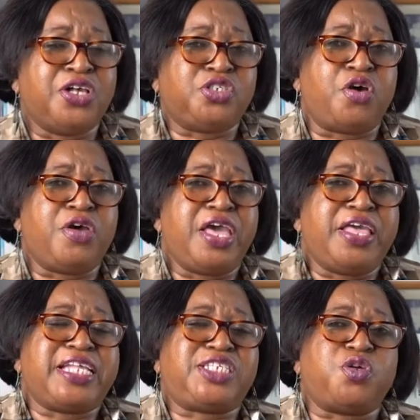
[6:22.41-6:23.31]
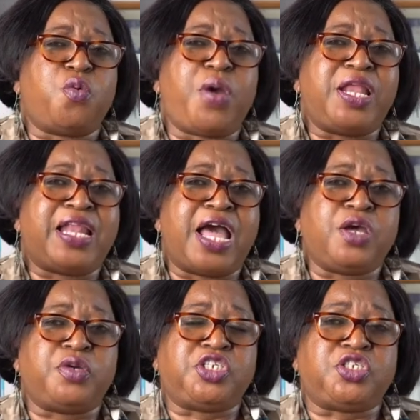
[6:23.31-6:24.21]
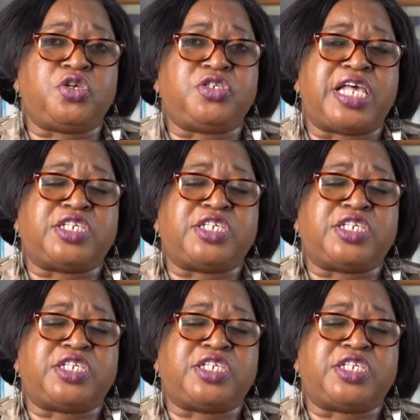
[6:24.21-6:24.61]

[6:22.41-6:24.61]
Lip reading: So it's the way language is used.